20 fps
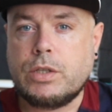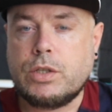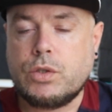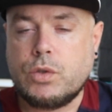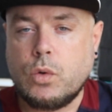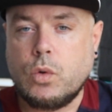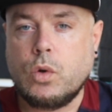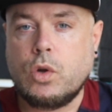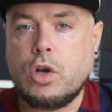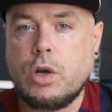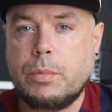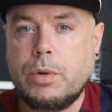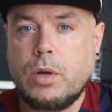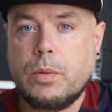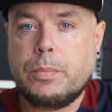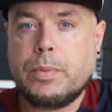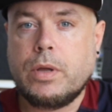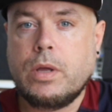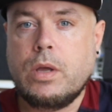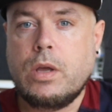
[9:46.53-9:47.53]
So coming
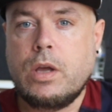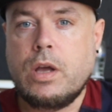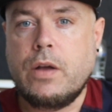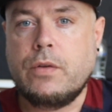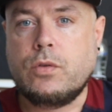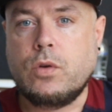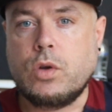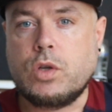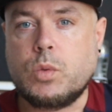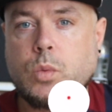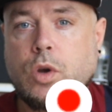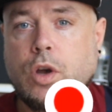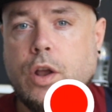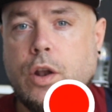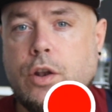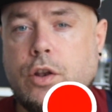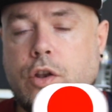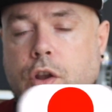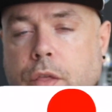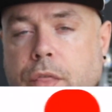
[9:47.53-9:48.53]
up, of course, we've got
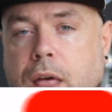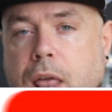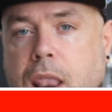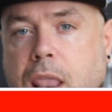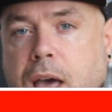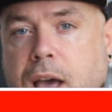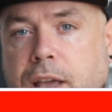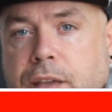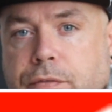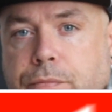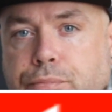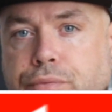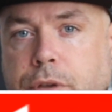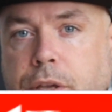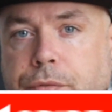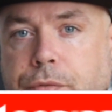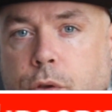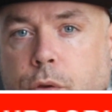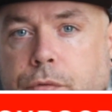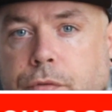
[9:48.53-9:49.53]
another live
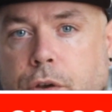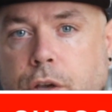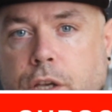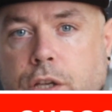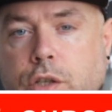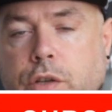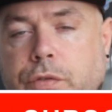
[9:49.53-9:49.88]
preview for you.